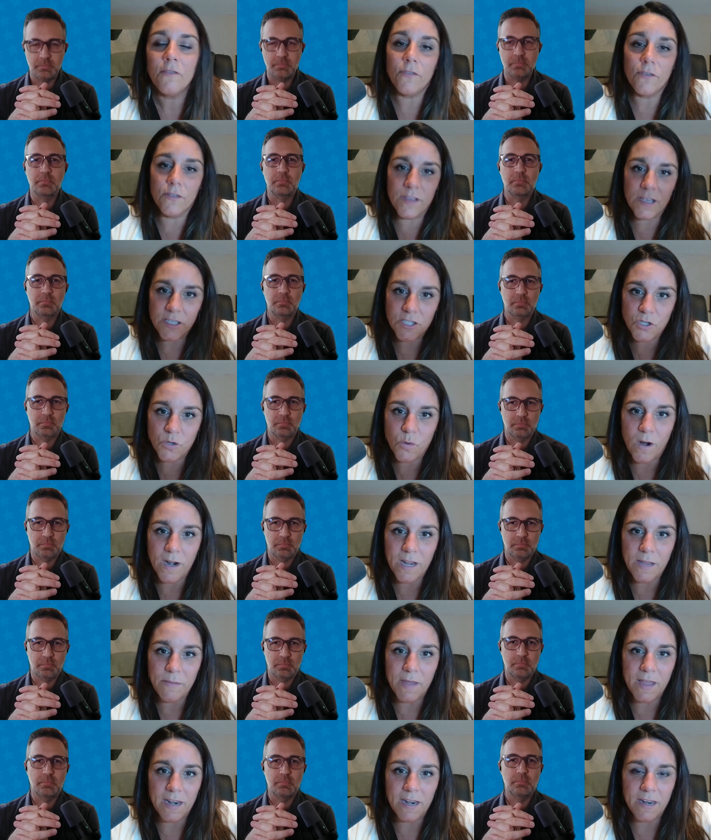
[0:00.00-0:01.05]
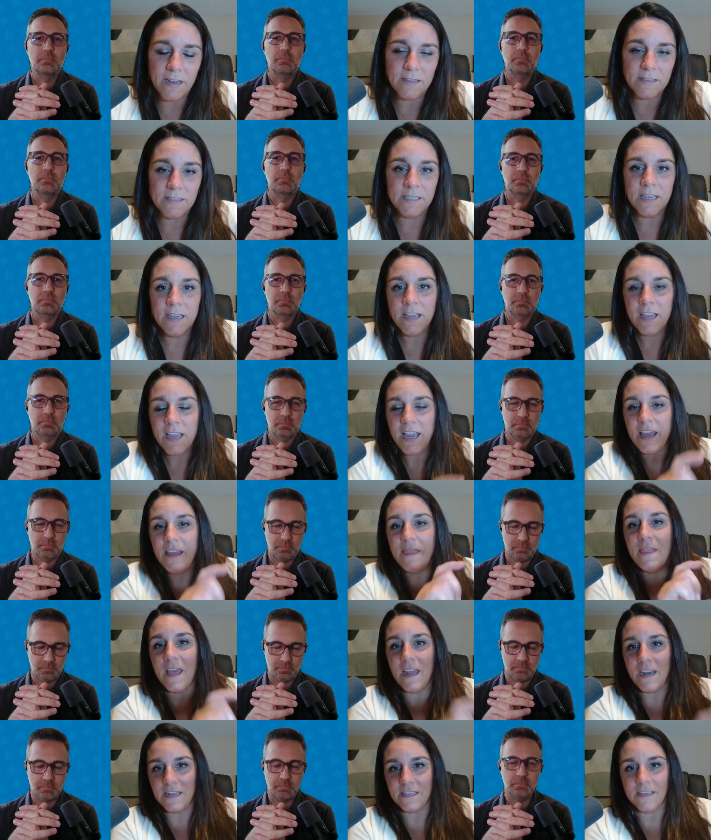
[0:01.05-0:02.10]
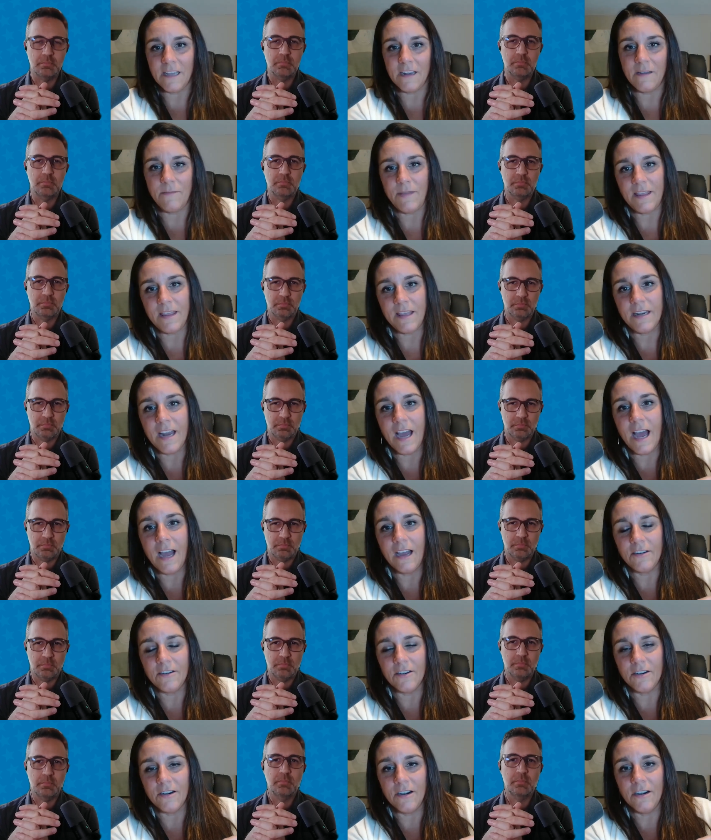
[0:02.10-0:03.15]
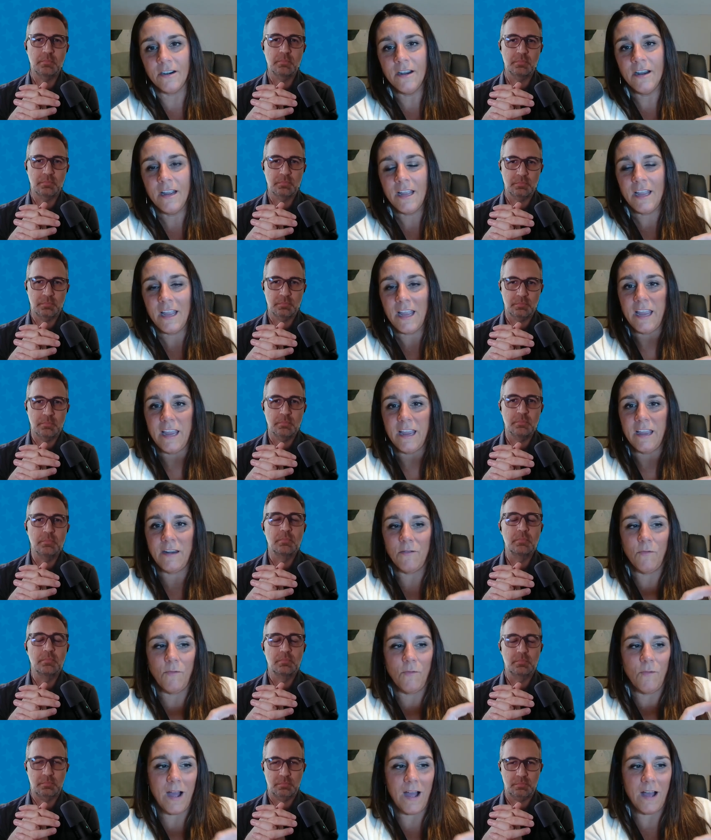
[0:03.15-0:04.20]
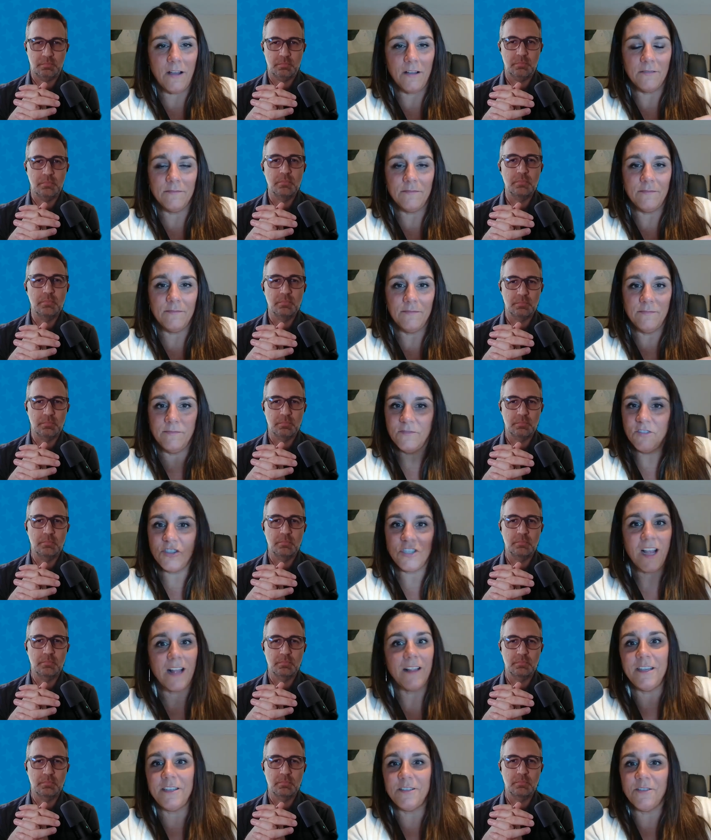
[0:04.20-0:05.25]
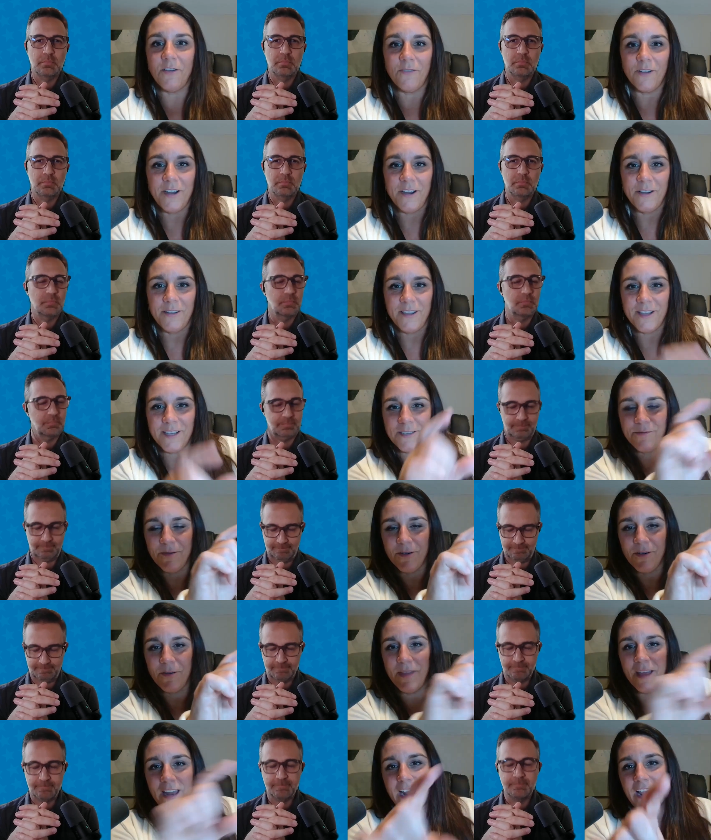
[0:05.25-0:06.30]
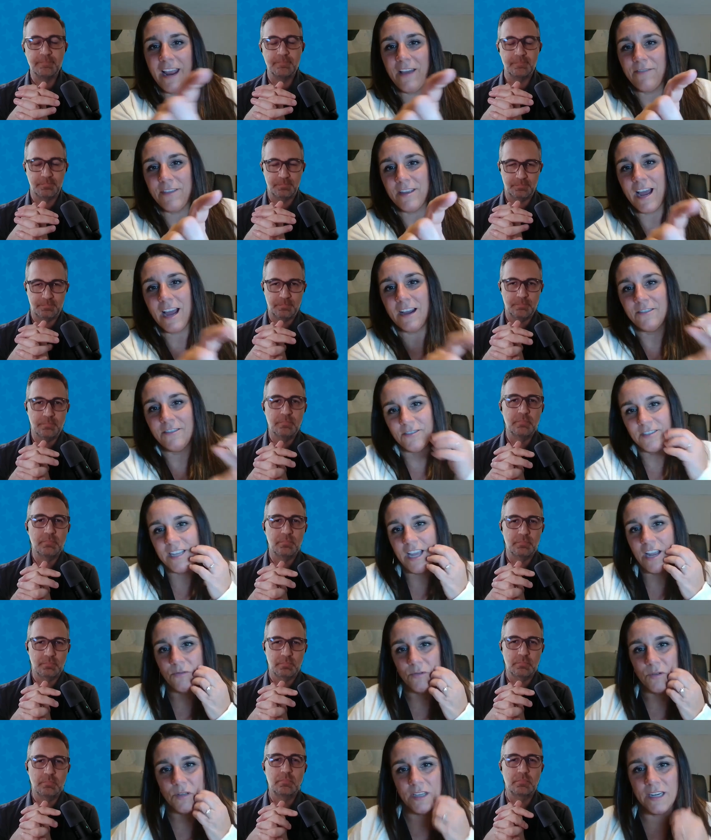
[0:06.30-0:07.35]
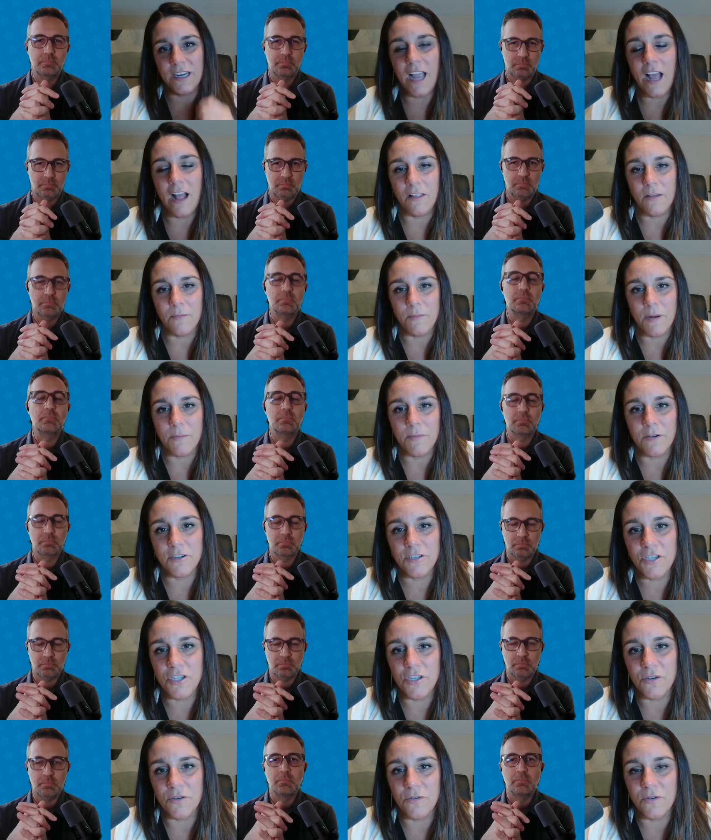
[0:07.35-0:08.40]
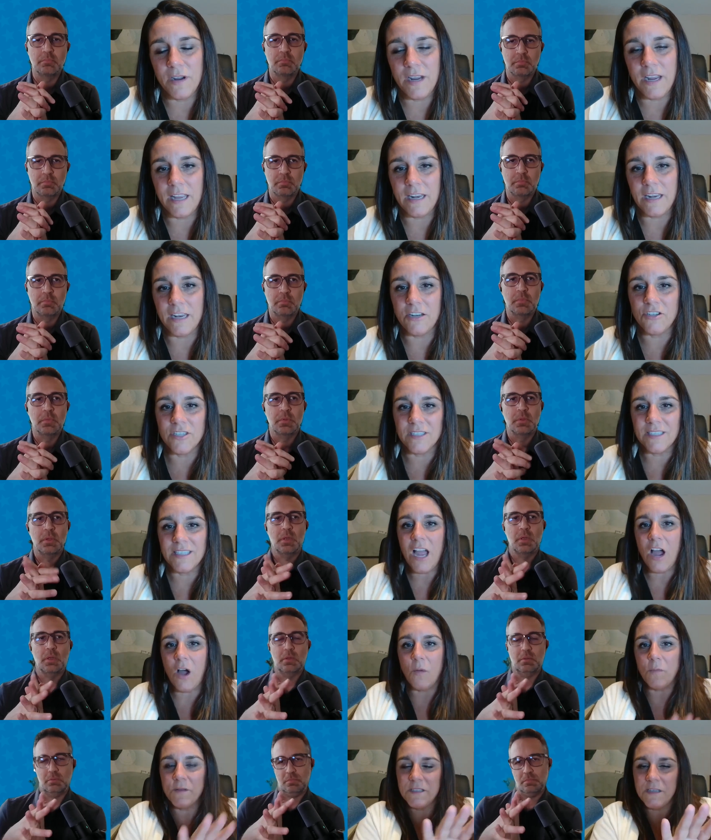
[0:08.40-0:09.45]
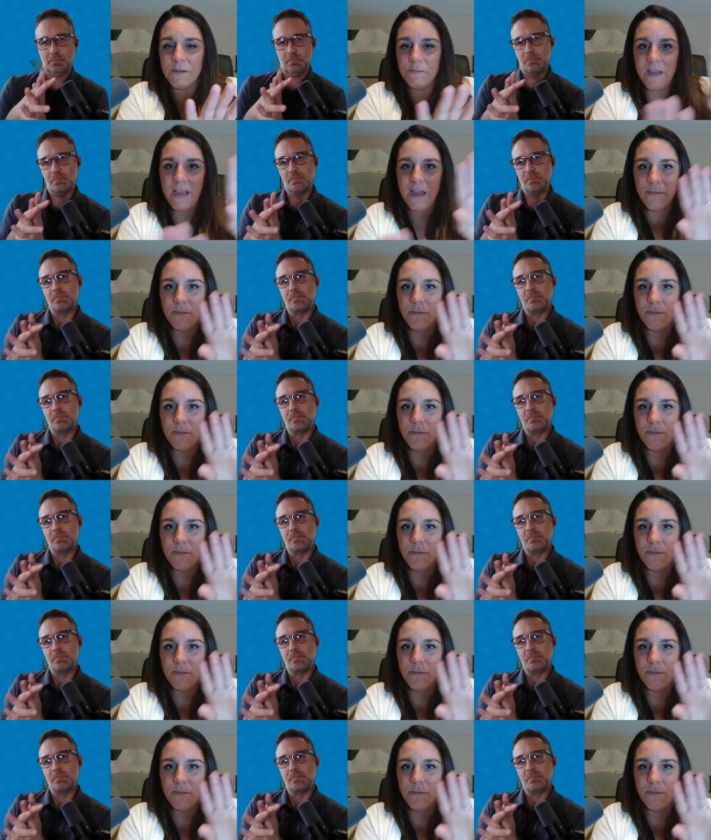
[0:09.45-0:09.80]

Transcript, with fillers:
Speaker 1: for this 20 minutes, and then it's mm-hmm. going to be the doctor. And while Shelly's over here in this room, then I have the doctor scheduled in column number two. And it just helps to be